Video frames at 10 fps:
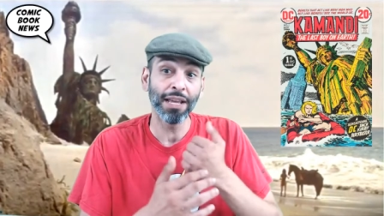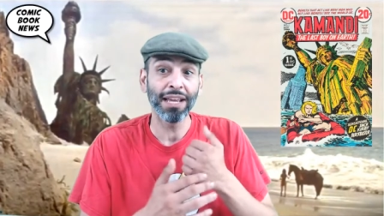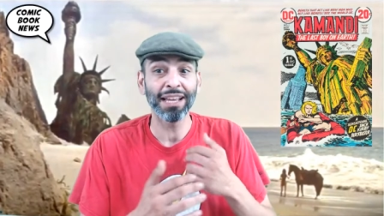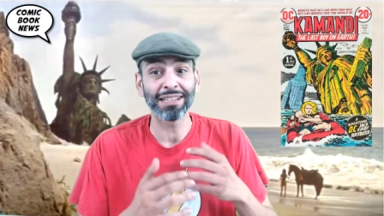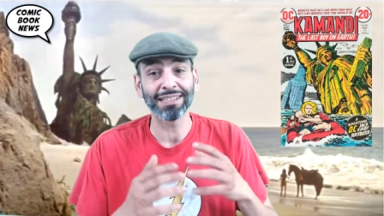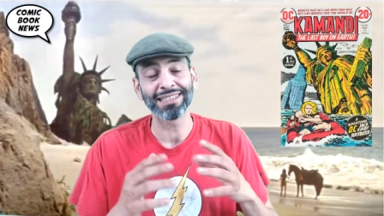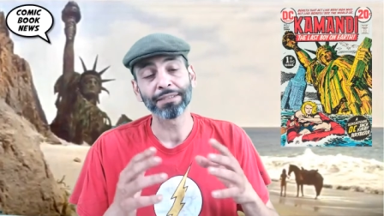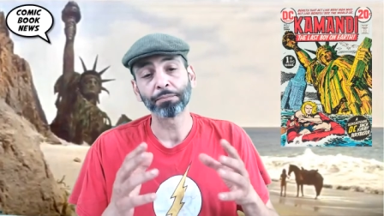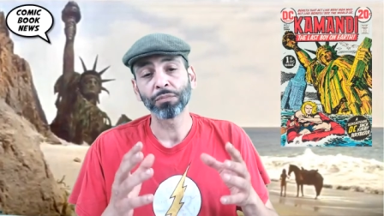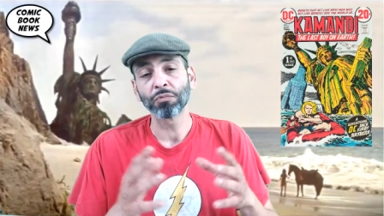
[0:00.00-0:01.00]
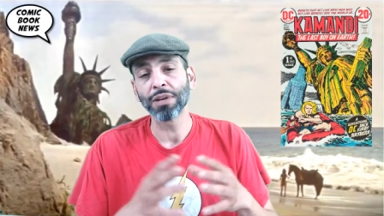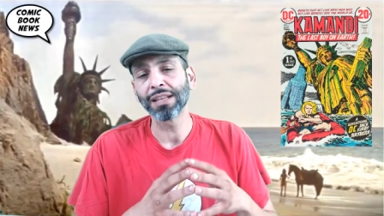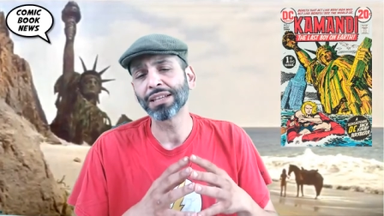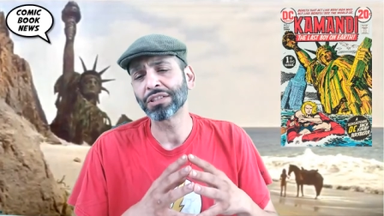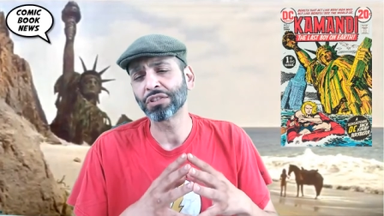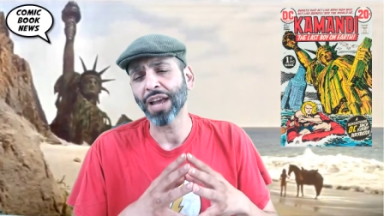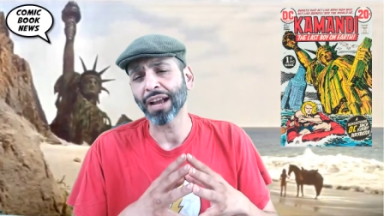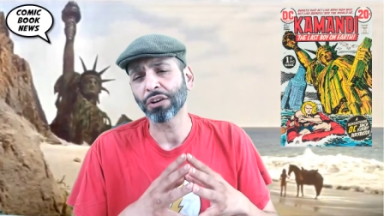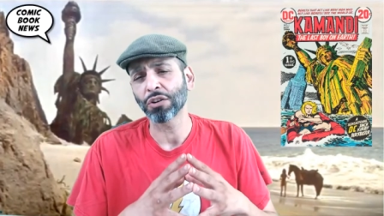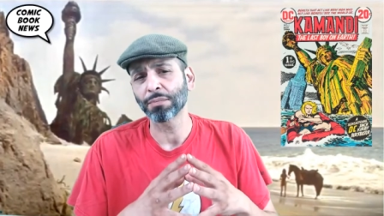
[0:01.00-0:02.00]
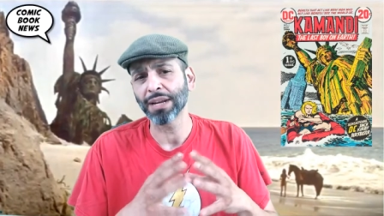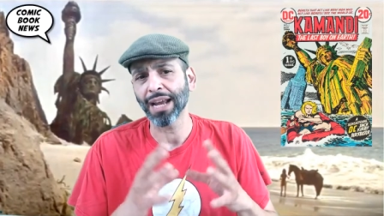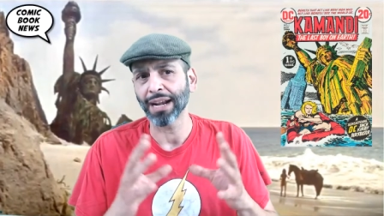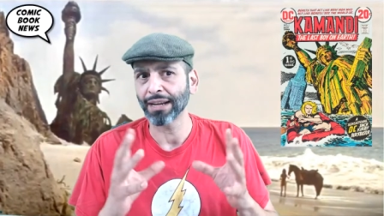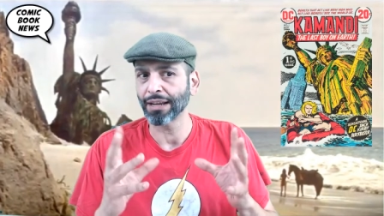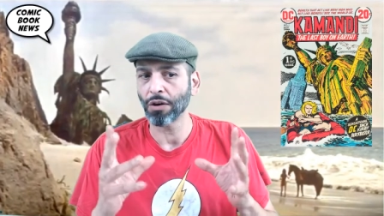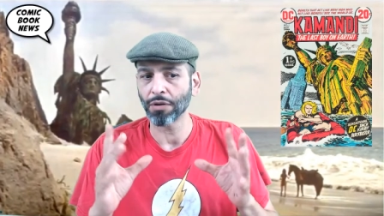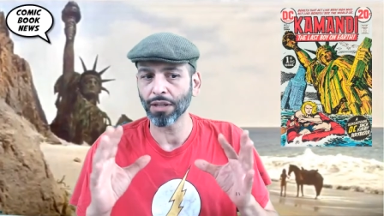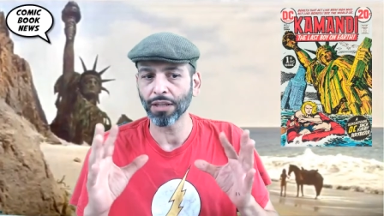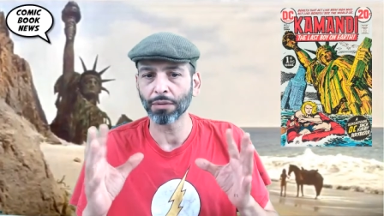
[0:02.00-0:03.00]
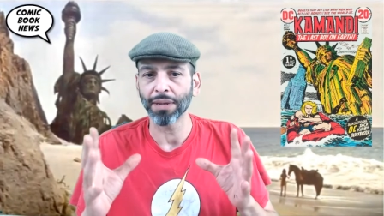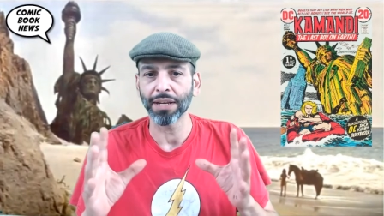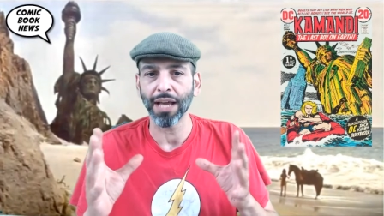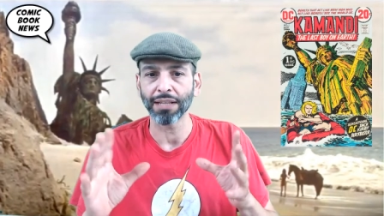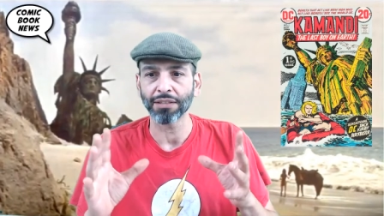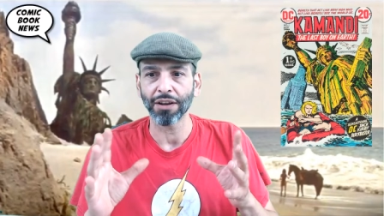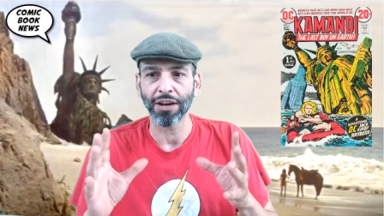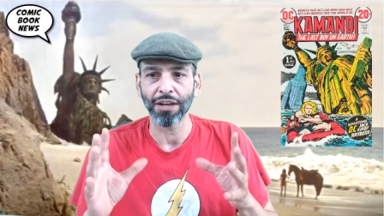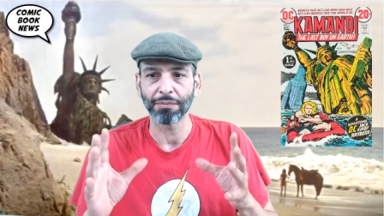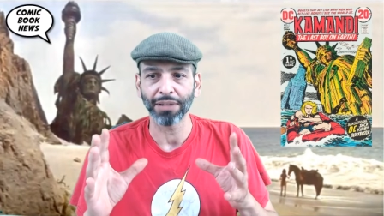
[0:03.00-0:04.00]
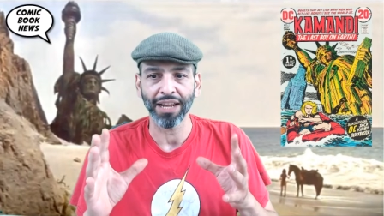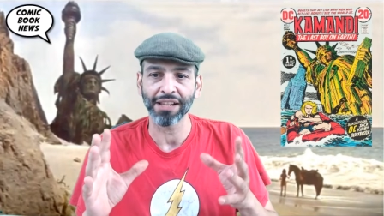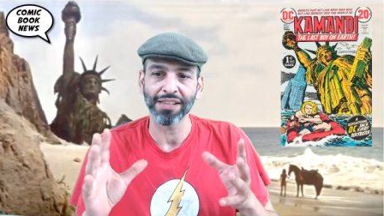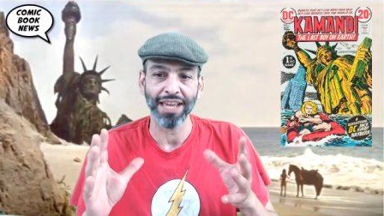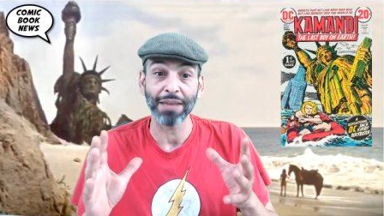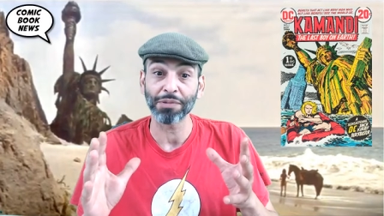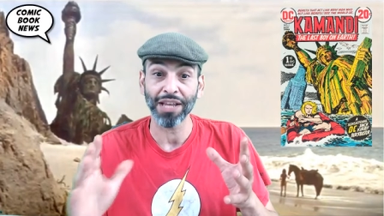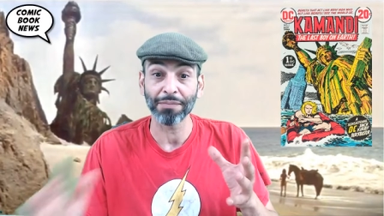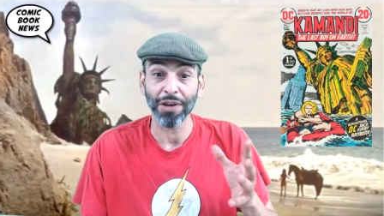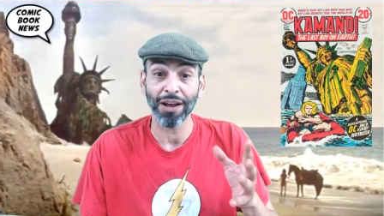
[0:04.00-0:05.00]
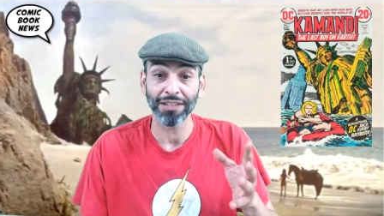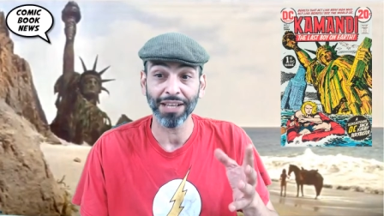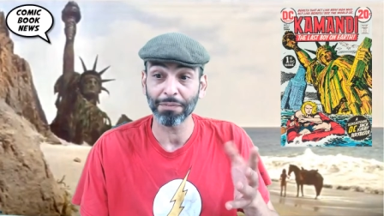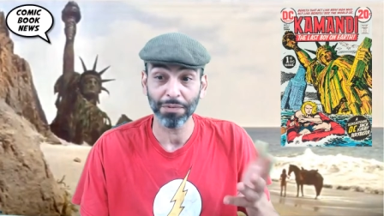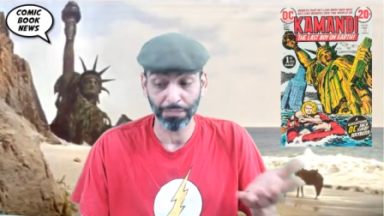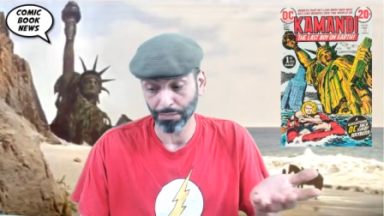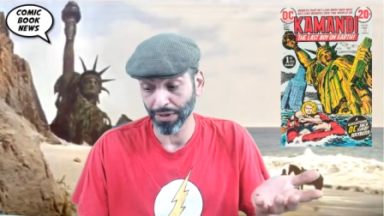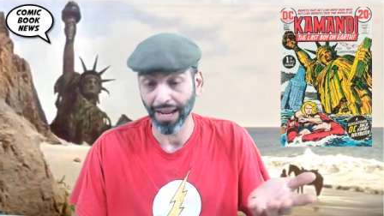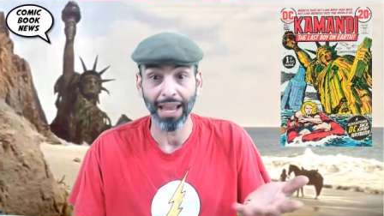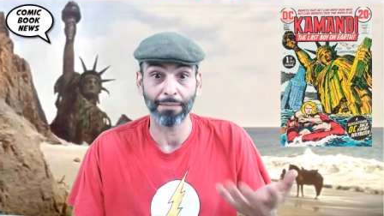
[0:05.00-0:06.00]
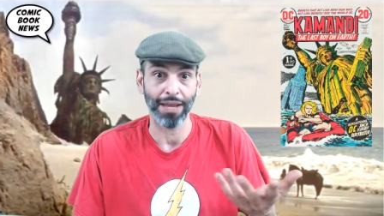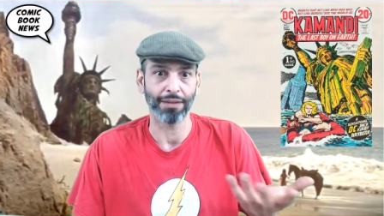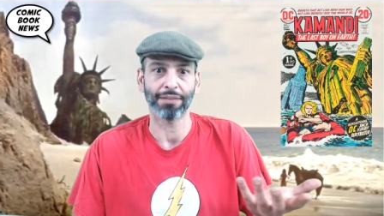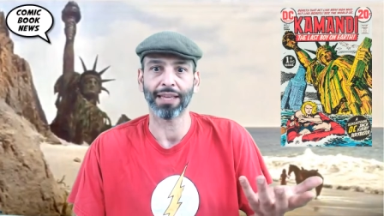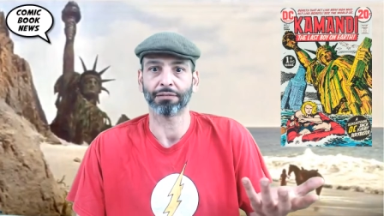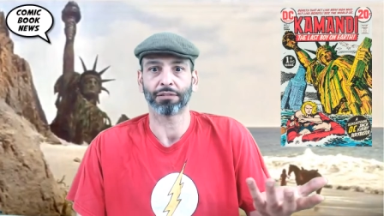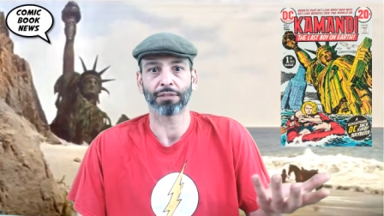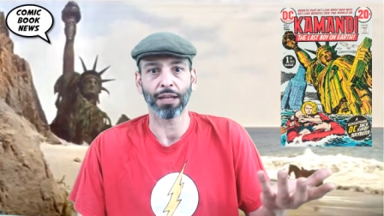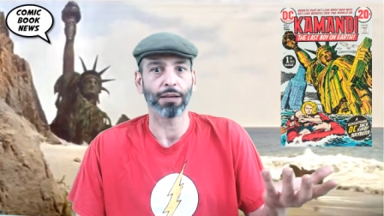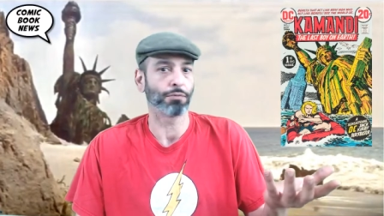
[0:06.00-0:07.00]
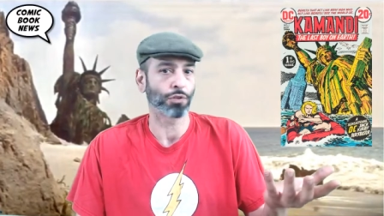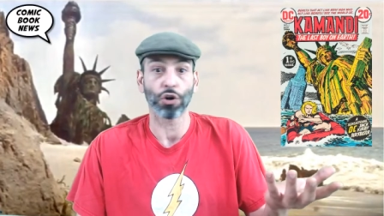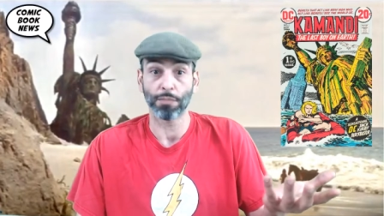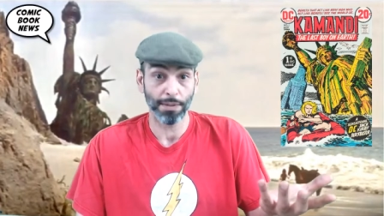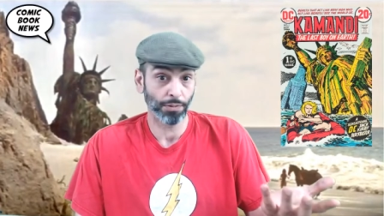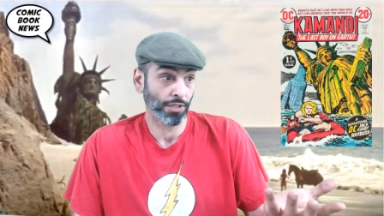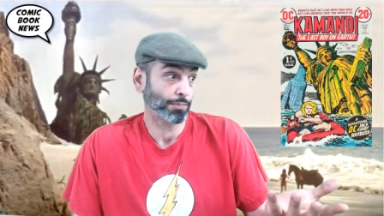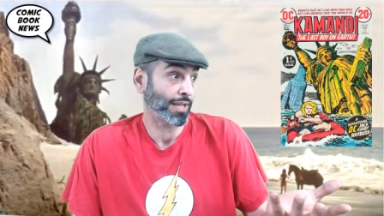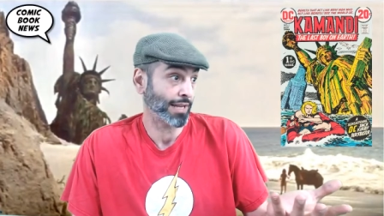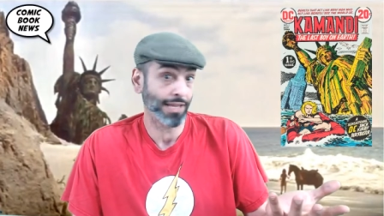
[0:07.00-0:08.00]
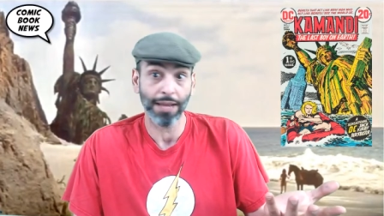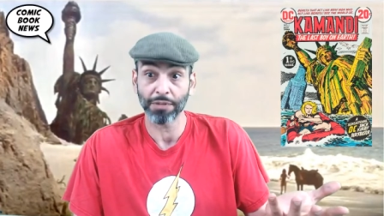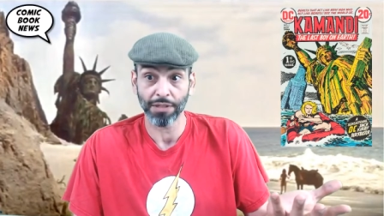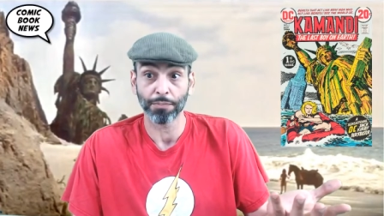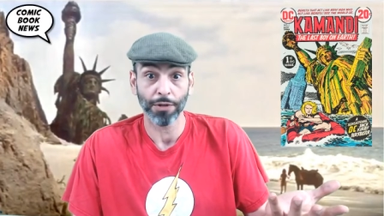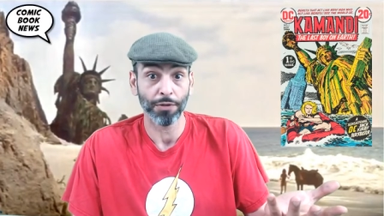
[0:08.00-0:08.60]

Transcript: It's really it's Jack Kirby kind of going a little bit nuts on Planet of the Apes type concepts. But hey, man, that's Kirby plus Planet of the Apes is a pretty cool